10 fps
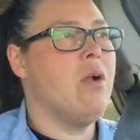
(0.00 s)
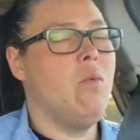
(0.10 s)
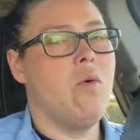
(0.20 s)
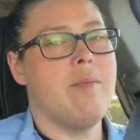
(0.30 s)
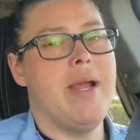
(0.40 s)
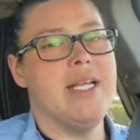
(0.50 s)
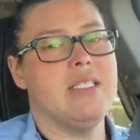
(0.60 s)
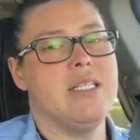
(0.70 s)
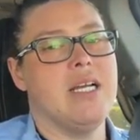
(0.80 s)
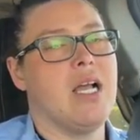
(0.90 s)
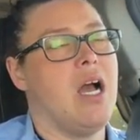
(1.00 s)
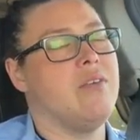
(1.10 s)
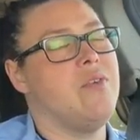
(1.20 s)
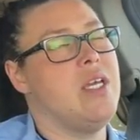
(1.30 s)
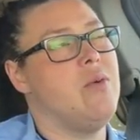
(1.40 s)
warm hazelnut
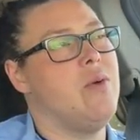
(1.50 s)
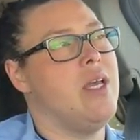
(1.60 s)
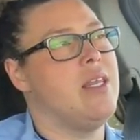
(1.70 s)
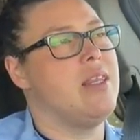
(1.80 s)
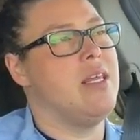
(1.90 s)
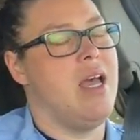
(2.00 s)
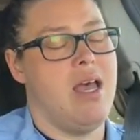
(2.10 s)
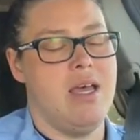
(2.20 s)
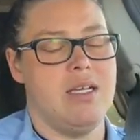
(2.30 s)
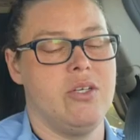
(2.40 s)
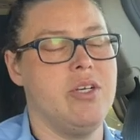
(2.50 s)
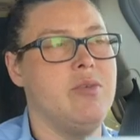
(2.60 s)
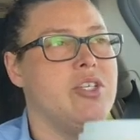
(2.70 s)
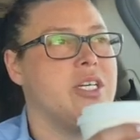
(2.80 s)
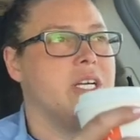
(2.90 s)
coffee with cream
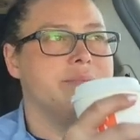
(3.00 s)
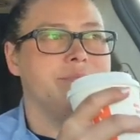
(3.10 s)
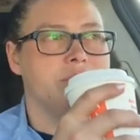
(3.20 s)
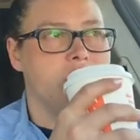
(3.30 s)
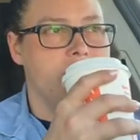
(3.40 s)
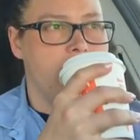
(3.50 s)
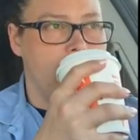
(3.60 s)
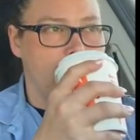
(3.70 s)
and sugar. Oh yeah.